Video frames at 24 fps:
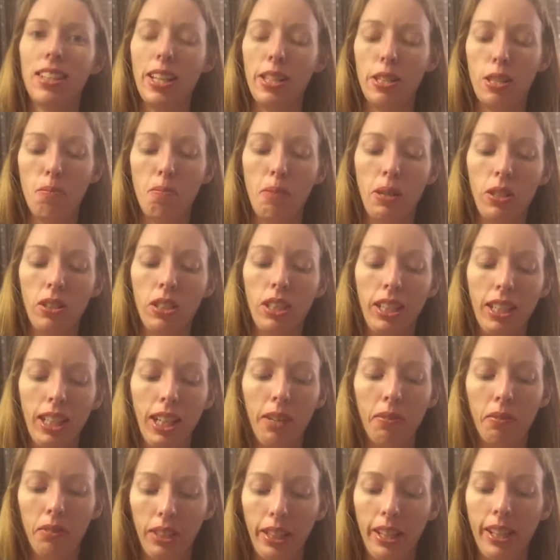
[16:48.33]
it smells like
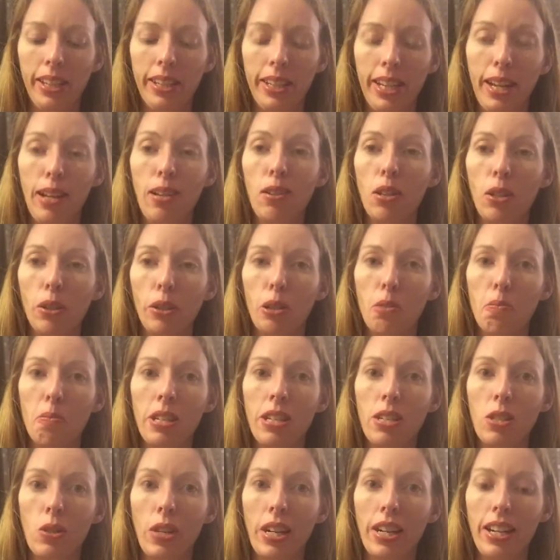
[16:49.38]
I'm laying out on the
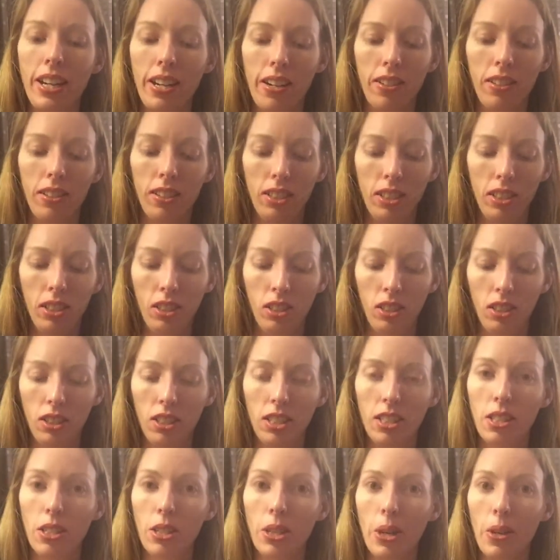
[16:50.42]
beach right now.
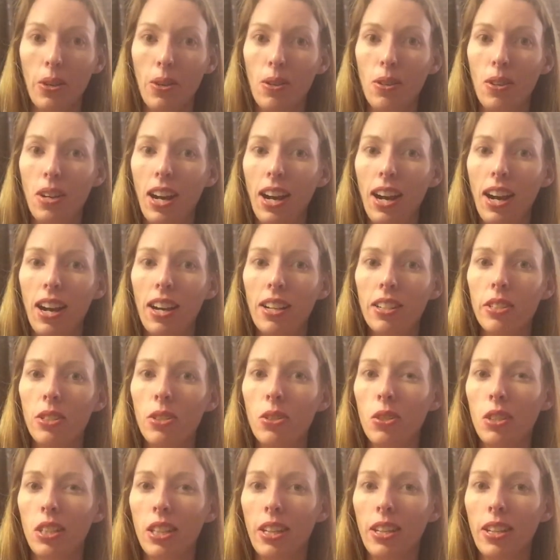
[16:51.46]
So
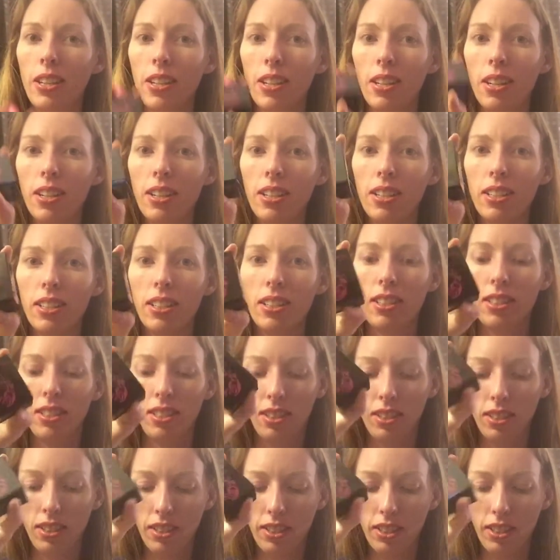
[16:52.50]
you can
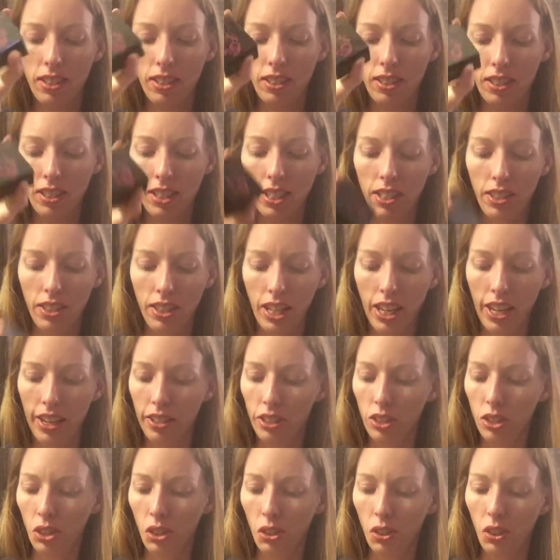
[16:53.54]
get
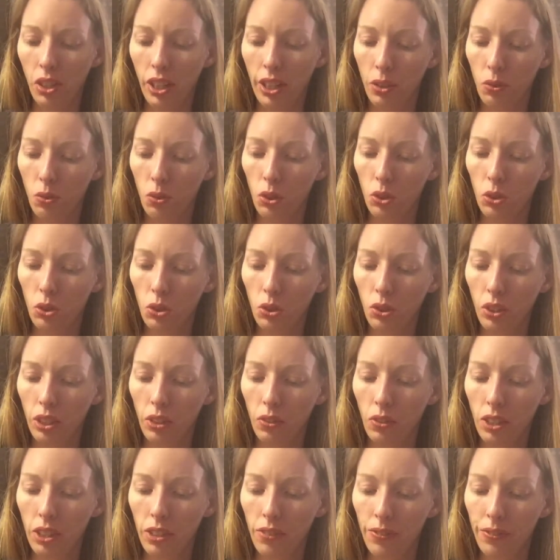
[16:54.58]
that too at Rue
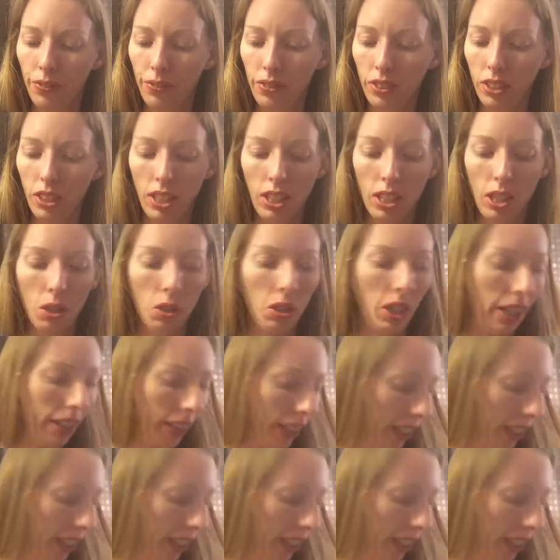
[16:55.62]
21. I